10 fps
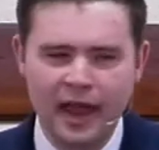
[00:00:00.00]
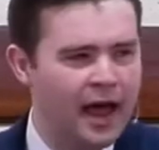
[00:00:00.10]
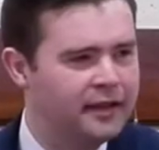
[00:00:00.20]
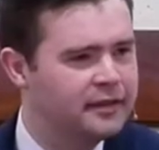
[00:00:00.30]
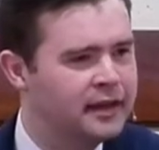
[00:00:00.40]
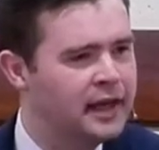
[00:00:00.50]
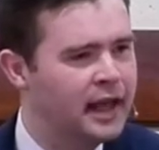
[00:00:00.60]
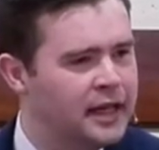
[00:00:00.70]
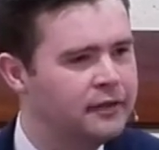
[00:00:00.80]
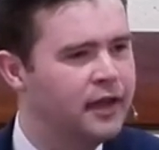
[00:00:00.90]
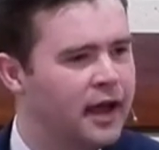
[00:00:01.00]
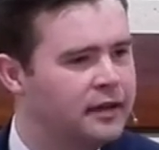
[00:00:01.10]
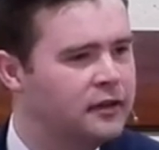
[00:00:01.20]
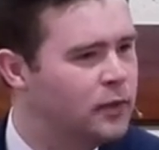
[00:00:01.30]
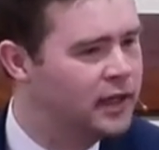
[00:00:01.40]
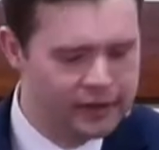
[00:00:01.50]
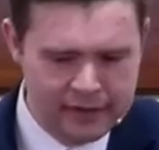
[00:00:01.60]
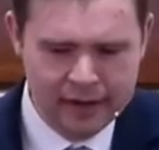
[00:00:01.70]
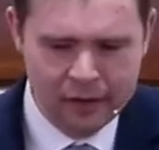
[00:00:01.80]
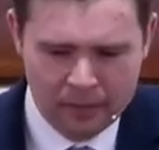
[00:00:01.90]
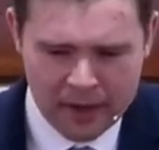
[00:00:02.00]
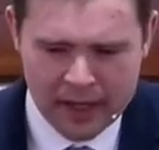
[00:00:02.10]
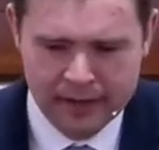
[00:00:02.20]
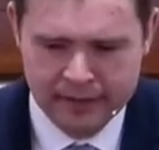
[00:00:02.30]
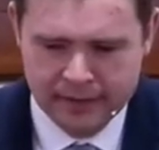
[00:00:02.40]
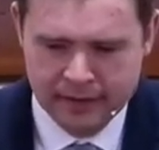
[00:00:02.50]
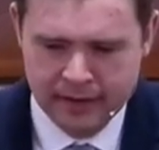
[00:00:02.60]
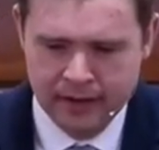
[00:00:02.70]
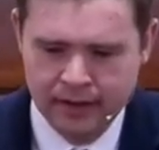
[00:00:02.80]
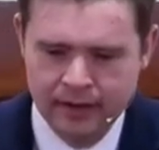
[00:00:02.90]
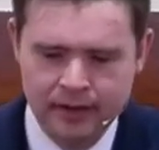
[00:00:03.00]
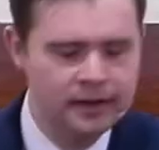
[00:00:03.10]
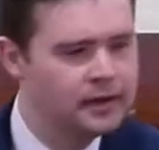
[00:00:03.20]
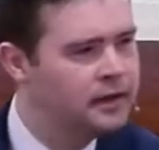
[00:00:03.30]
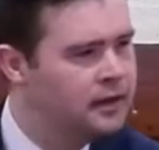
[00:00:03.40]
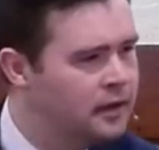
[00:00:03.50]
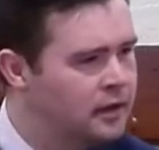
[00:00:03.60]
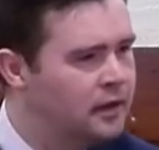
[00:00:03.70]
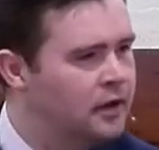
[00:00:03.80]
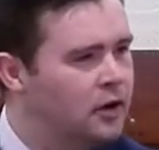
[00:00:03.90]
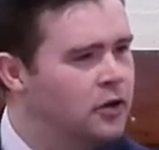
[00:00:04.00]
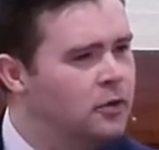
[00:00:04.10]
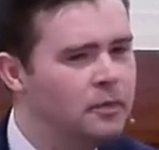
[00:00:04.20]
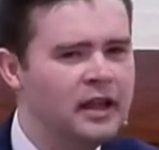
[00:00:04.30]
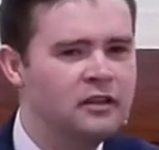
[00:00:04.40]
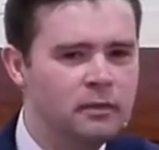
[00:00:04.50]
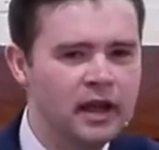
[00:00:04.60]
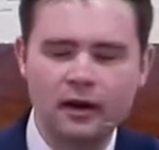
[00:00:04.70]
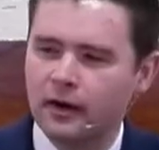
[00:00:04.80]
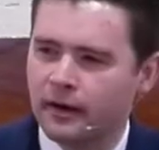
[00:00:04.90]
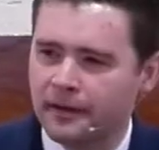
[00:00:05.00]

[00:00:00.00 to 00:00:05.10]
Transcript: ask, in light of that, as we consider peace, are you a peacemaker?